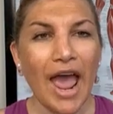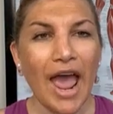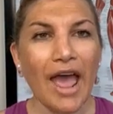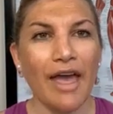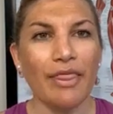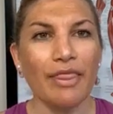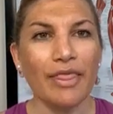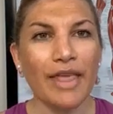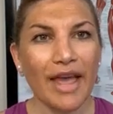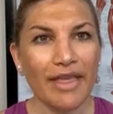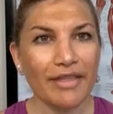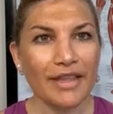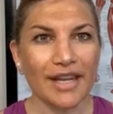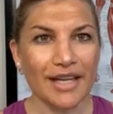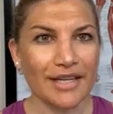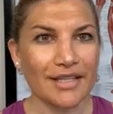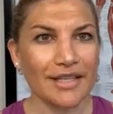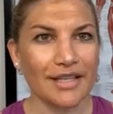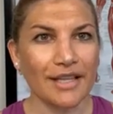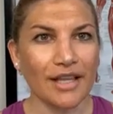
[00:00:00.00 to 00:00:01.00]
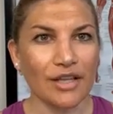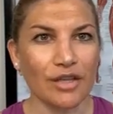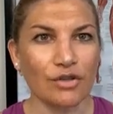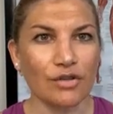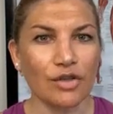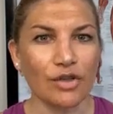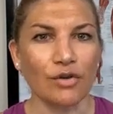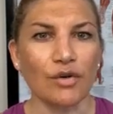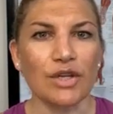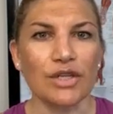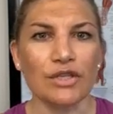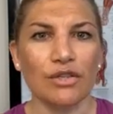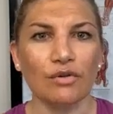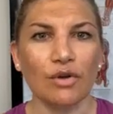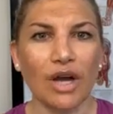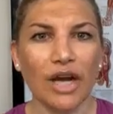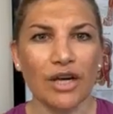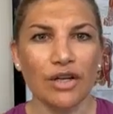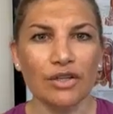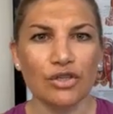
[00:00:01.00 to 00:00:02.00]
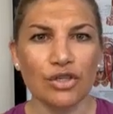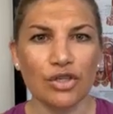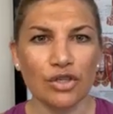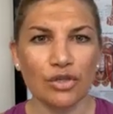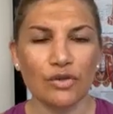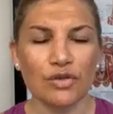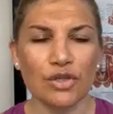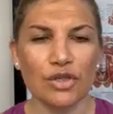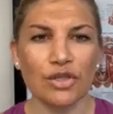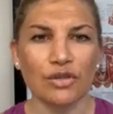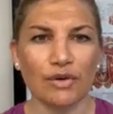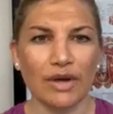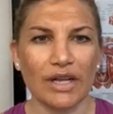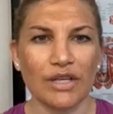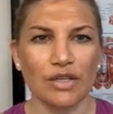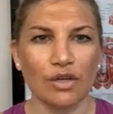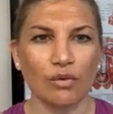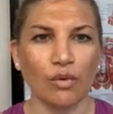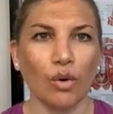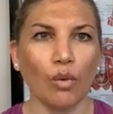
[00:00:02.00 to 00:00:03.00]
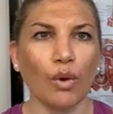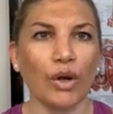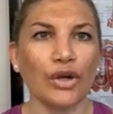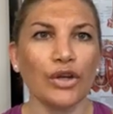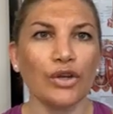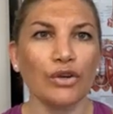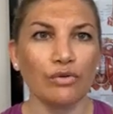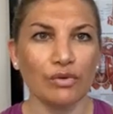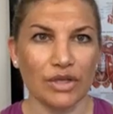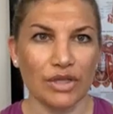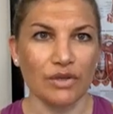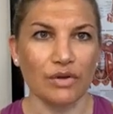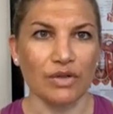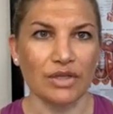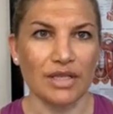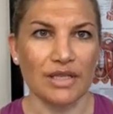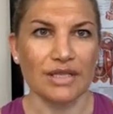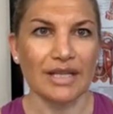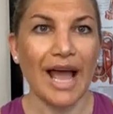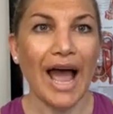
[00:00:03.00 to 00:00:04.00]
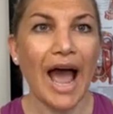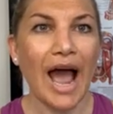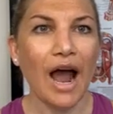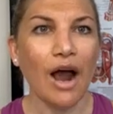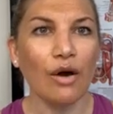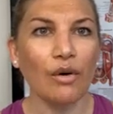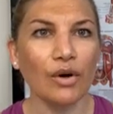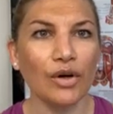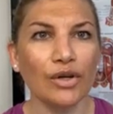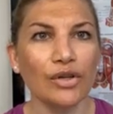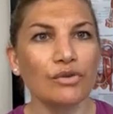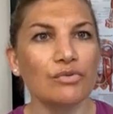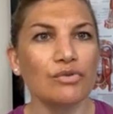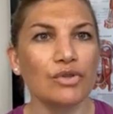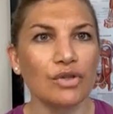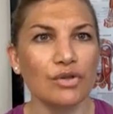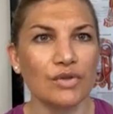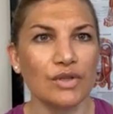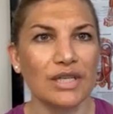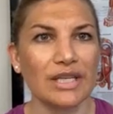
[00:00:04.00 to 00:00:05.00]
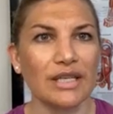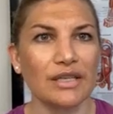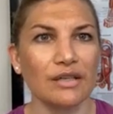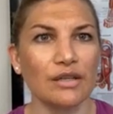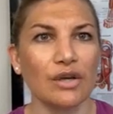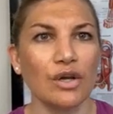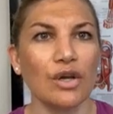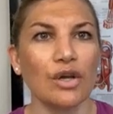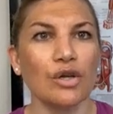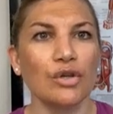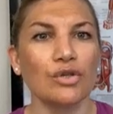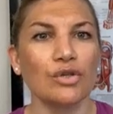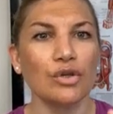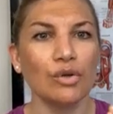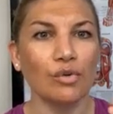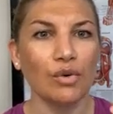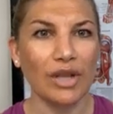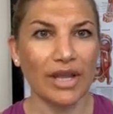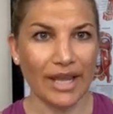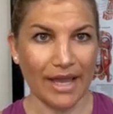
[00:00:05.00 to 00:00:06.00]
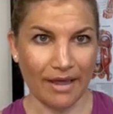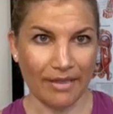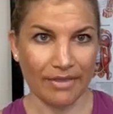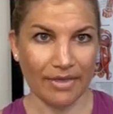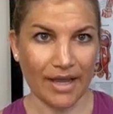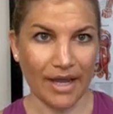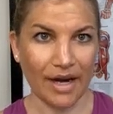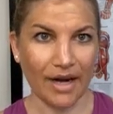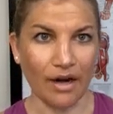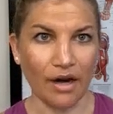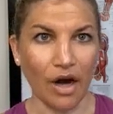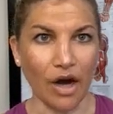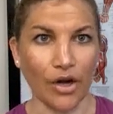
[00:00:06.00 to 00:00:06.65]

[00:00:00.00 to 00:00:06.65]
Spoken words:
And then the next thing that you do is you kind of choose and you enter, well, what are your resources? How are you choosing to get there?